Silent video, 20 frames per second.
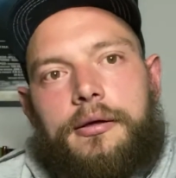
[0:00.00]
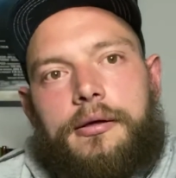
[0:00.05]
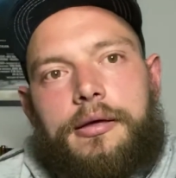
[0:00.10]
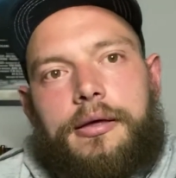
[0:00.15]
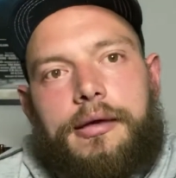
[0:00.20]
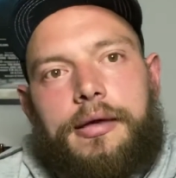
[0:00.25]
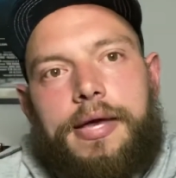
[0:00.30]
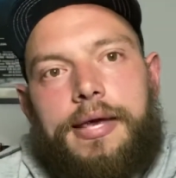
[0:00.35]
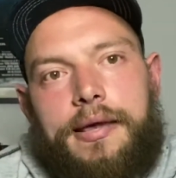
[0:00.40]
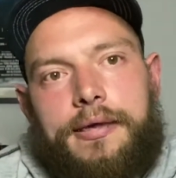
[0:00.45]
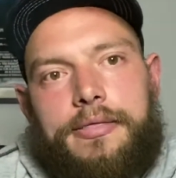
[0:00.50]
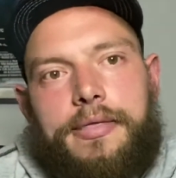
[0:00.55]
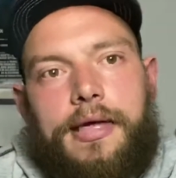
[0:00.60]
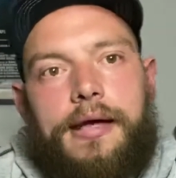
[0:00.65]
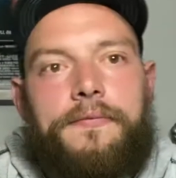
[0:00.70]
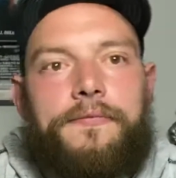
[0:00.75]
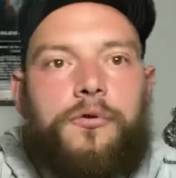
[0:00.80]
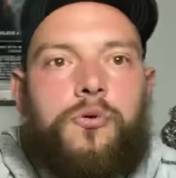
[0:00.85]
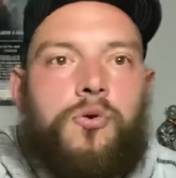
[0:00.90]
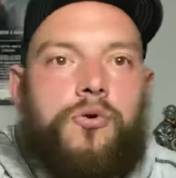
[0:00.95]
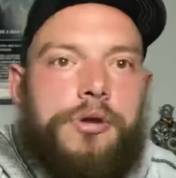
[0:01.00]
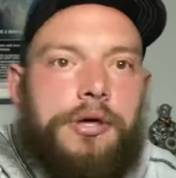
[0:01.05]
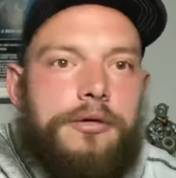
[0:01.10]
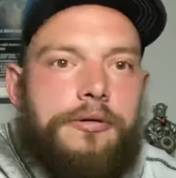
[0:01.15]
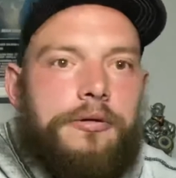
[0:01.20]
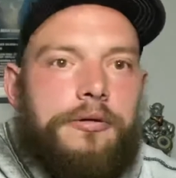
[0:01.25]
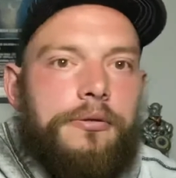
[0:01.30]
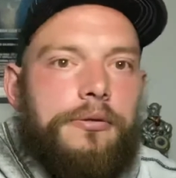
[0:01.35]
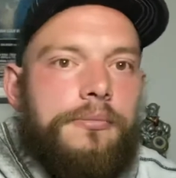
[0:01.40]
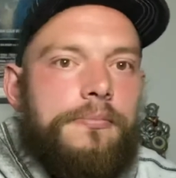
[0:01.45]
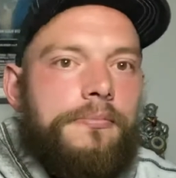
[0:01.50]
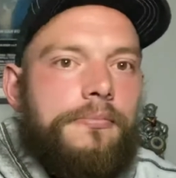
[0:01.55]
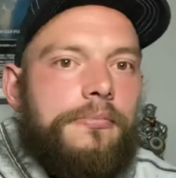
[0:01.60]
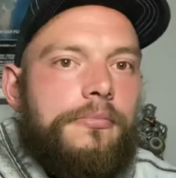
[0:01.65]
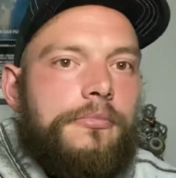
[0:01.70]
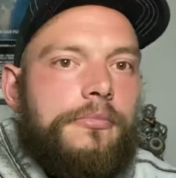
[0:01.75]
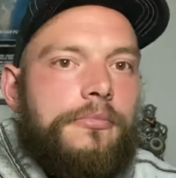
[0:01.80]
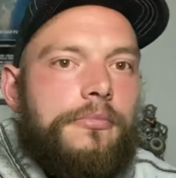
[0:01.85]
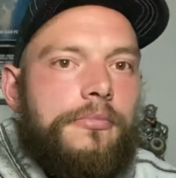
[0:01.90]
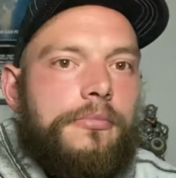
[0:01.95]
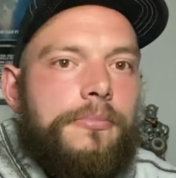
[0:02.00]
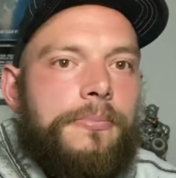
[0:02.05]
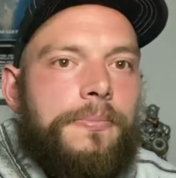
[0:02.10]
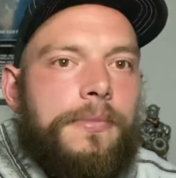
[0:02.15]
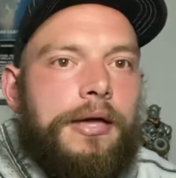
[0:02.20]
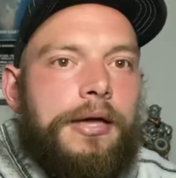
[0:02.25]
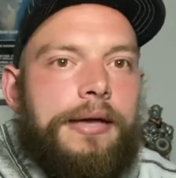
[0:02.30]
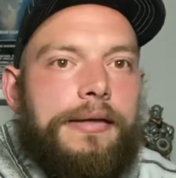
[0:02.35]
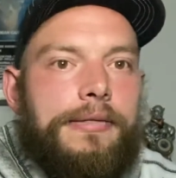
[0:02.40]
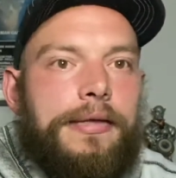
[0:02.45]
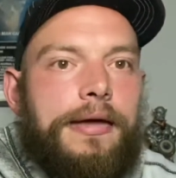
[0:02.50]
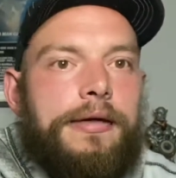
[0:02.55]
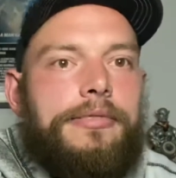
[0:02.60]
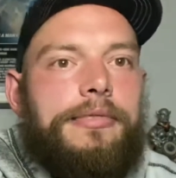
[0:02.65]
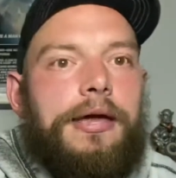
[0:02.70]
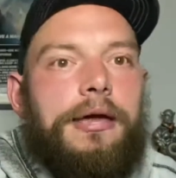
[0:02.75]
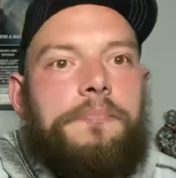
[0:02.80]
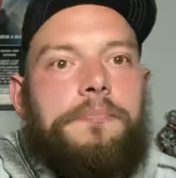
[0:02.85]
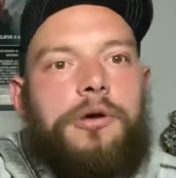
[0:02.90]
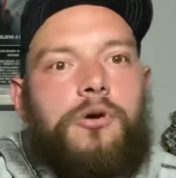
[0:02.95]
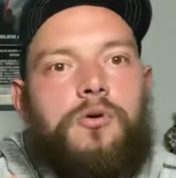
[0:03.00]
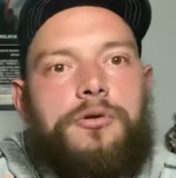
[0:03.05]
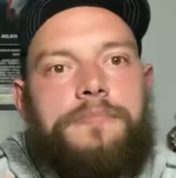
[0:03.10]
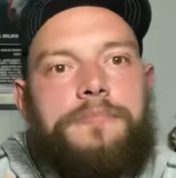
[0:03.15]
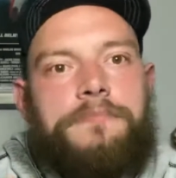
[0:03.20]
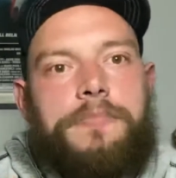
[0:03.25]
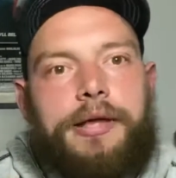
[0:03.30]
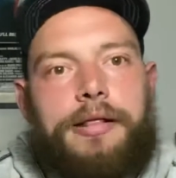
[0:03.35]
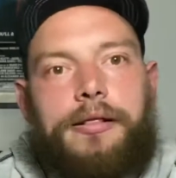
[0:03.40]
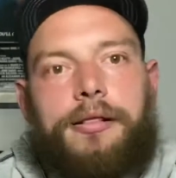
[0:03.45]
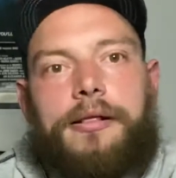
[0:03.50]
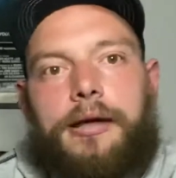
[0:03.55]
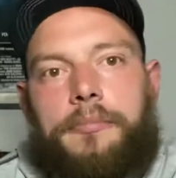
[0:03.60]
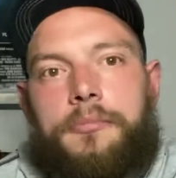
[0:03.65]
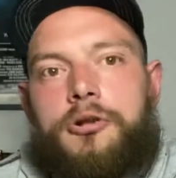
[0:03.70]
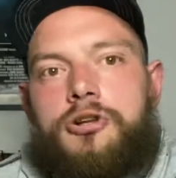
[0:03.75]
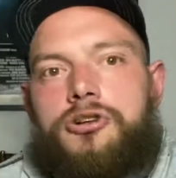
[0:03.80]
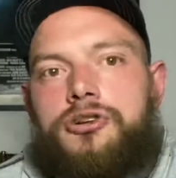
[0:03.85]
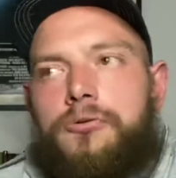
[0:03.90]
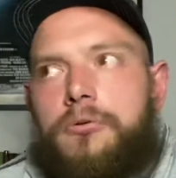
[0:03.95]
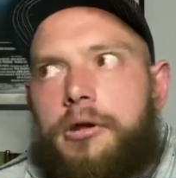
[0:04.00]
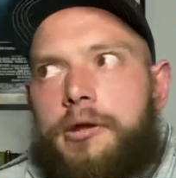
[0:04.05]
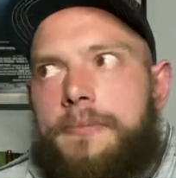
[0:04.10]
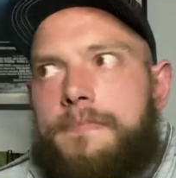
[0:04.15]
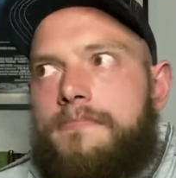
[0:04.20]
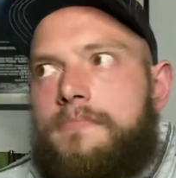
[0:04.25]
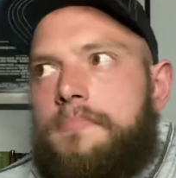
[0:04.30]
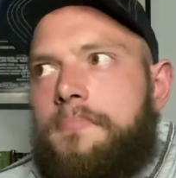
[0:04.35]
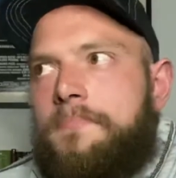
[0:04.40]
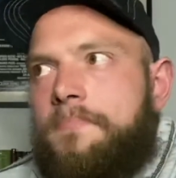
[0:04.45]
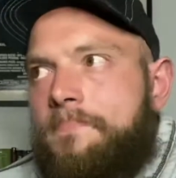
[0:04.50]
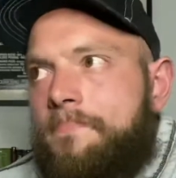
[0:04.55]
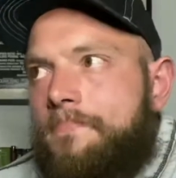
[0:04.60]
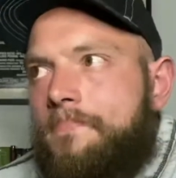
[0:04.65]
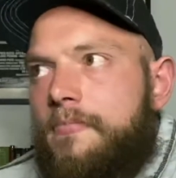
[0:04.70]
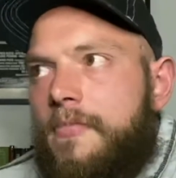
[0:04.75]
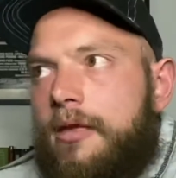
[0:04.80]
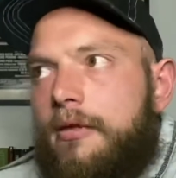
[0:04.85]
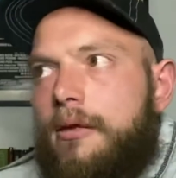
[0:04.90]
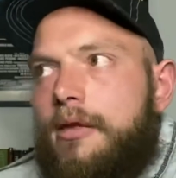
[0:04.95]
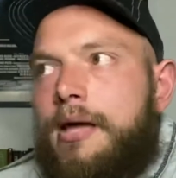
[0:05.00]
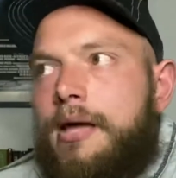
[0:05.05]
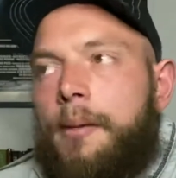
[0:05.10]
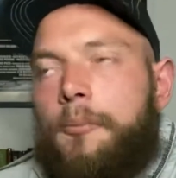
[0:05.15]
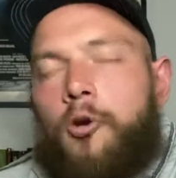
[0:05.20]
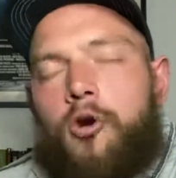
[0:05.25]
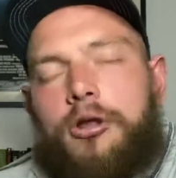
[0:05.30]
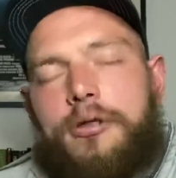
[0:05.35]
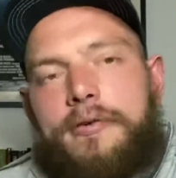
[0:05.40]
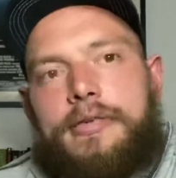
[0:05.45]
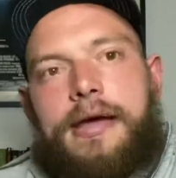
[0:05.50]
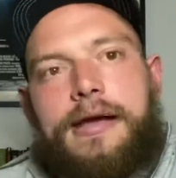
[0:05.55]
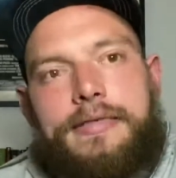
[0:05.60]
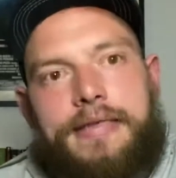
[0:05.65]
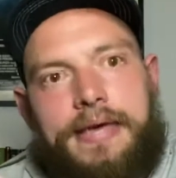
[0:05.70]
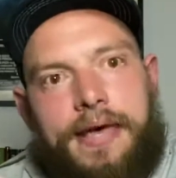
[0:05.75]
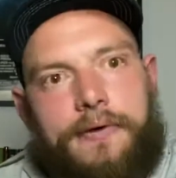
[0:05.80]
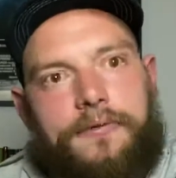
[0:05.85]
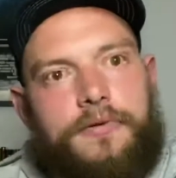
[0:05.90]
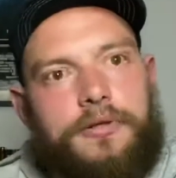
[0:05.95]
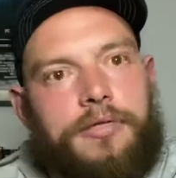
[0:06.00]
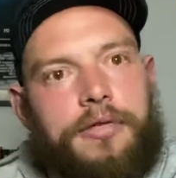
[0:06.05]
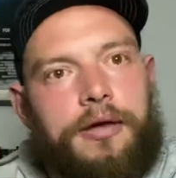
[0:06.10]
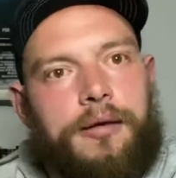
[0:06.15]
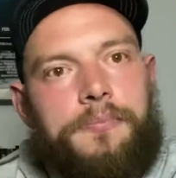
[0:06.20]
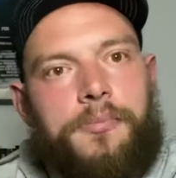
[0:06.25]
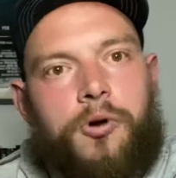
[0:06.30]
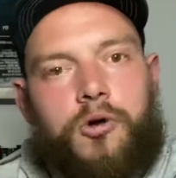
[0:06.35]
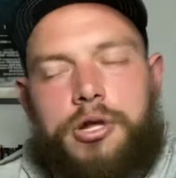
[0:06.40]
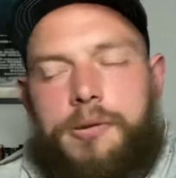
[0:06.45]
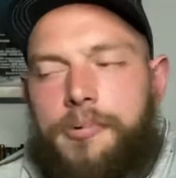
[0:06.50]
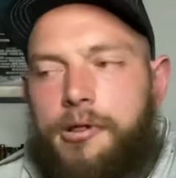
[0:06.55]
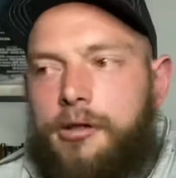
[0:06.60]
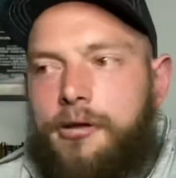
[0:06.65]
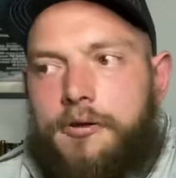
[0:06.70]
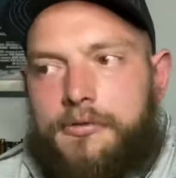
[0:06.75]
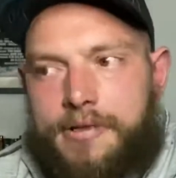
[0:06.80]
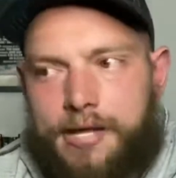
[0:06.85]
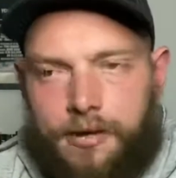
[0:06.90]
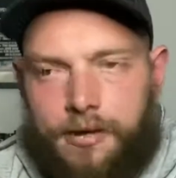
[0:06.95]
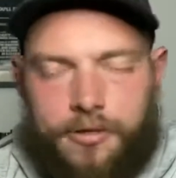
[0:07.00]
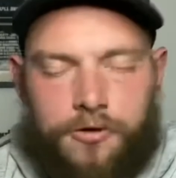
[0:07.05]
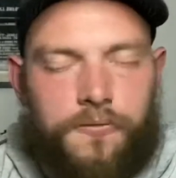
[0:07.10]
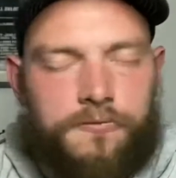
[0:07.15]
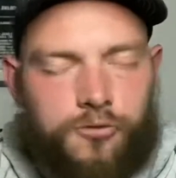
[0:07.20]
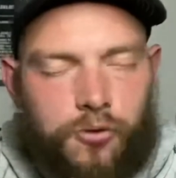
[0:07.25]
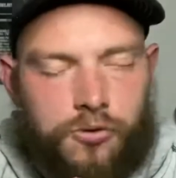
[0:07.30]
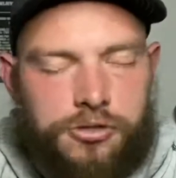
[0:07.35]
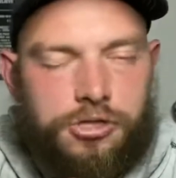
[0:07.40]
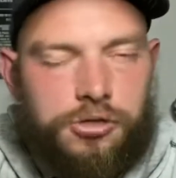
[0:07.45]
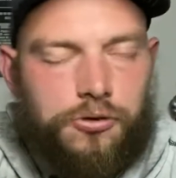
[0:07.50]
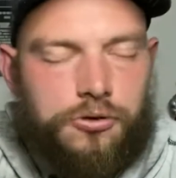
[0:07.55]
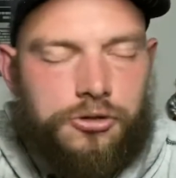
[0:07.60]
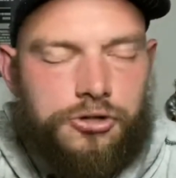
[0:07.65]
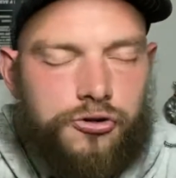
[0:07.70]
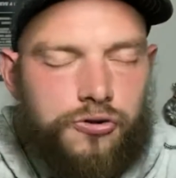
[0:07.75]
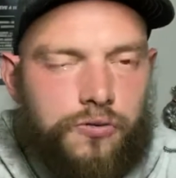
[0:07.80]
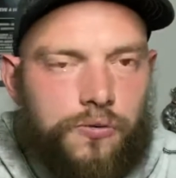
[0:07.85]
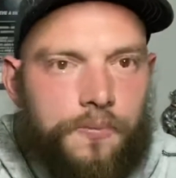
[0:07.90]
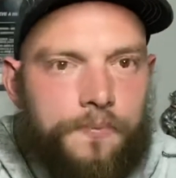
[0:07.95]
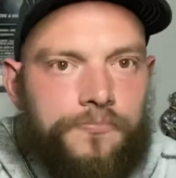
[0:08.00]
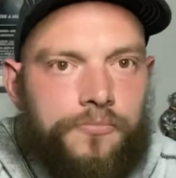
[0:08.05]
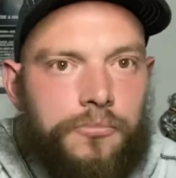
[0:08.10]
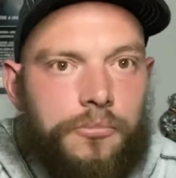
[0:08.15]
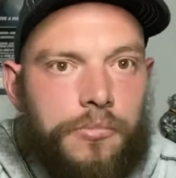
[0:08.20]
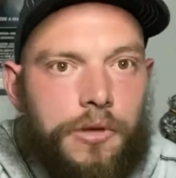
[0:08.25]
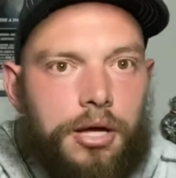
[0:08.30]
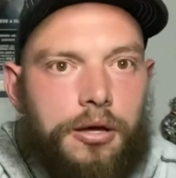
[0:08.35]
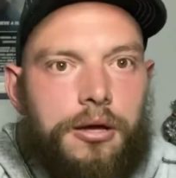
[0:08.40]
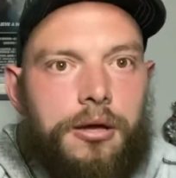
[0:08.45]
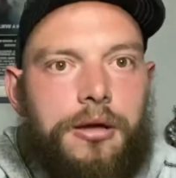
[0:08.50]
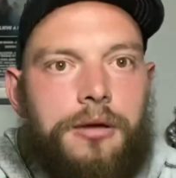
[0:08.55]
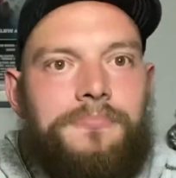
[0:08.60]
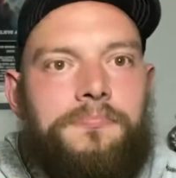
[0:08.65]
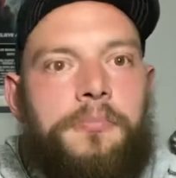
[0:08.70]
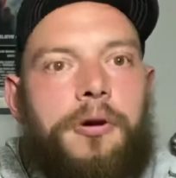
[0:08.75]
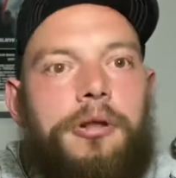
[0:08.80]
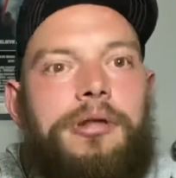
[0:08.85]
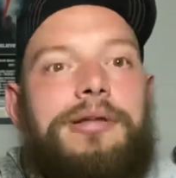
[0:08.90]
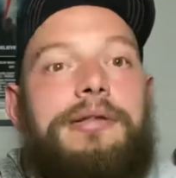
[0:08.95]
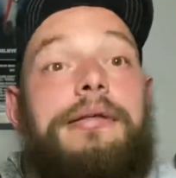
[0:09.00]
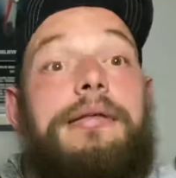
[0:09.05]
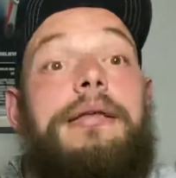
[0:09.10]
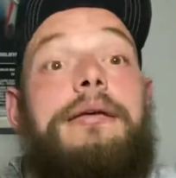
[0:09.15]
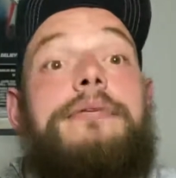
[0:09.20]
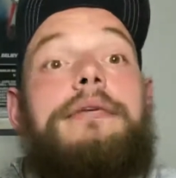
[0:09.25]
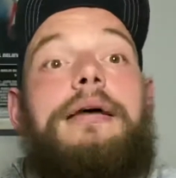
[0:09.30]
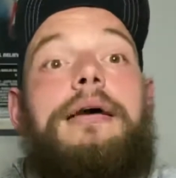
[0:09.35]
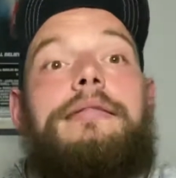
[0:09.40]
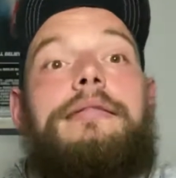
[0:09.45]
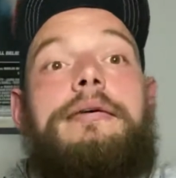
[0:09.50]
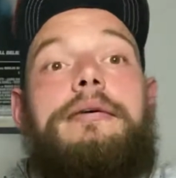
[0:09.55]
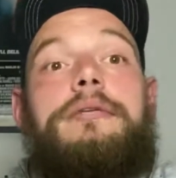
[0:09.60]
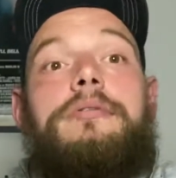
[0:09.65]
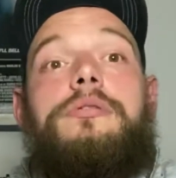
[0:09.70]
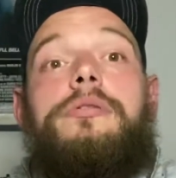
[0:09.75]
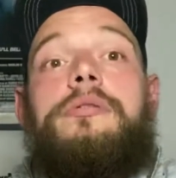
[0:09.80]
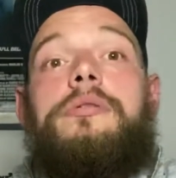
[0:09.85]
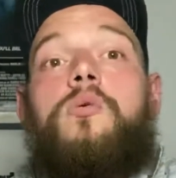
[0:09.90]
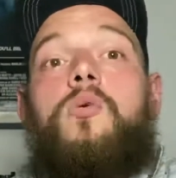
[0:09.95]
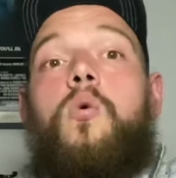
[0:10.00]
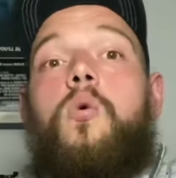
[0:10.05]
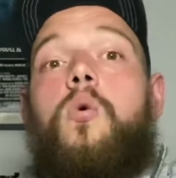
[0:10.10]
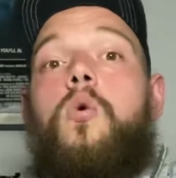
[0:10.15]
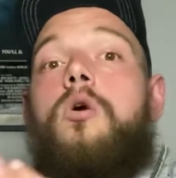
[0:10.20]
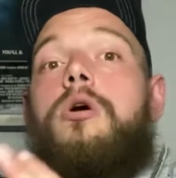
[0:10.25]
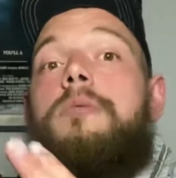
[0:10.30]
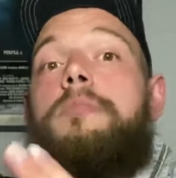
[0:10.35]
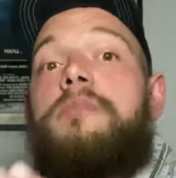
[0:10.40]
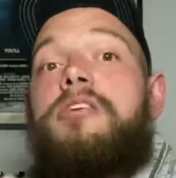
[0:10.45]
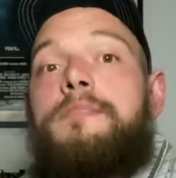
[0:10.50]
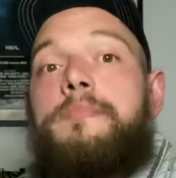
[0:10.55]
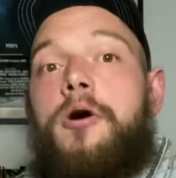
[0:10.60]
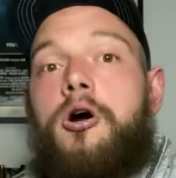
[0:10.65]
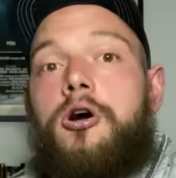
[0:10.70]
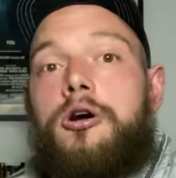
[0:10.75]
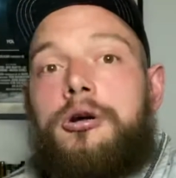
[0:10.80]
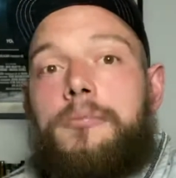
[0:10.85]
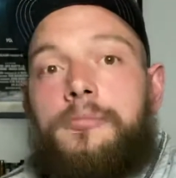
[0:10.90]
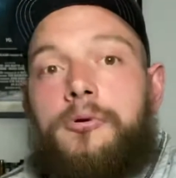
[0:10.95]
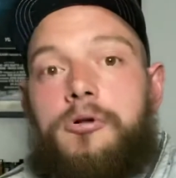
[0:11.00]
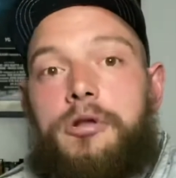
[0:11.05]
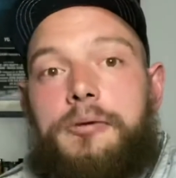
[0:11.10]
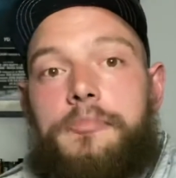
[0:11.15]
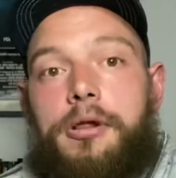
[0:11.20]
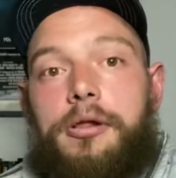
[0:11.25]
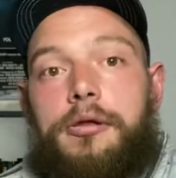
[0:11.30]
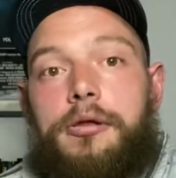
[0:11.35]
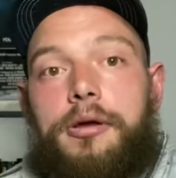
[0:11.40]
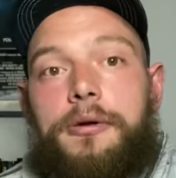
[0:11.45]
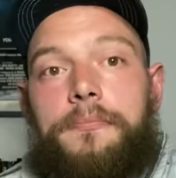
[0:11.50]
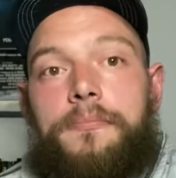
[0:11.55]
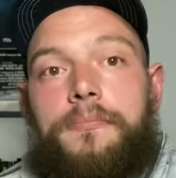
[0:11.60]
He did that for a reason. He did that because mental imagery, I'm not going to say it's everything in bodybuilding because that's of course not true, but it is an enormous part of bodybuilding.